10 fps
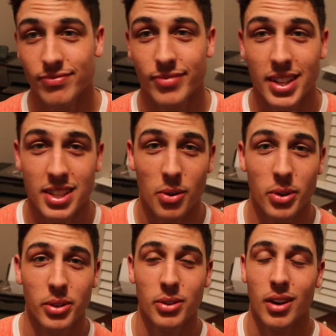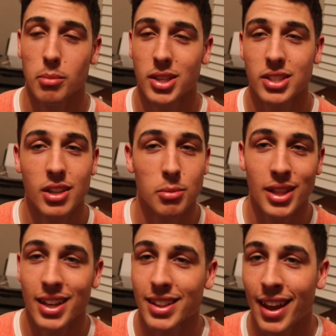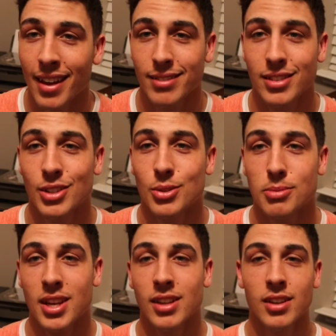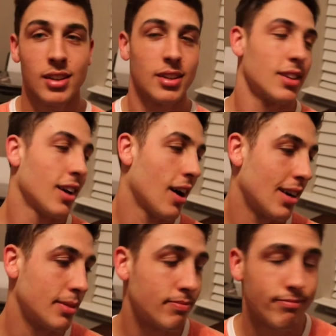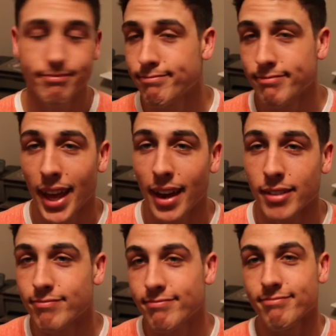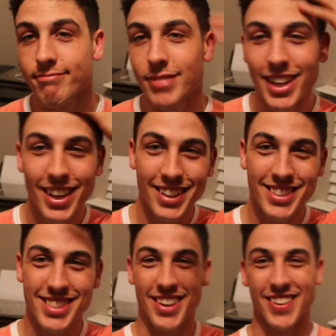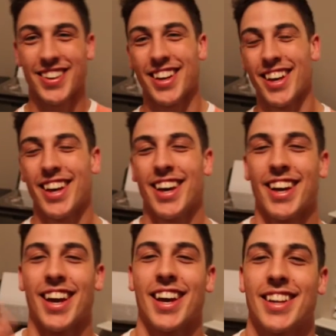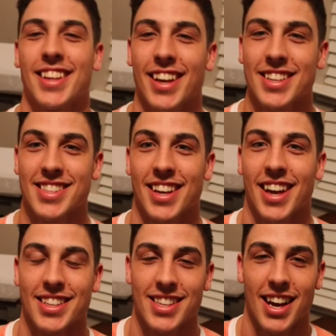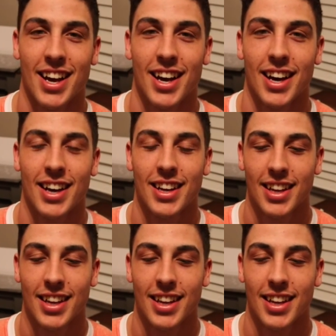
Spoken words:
that's how I'll do. I'll be a gentleman like that. You know what I'm saying? So, again, like I said, guys, I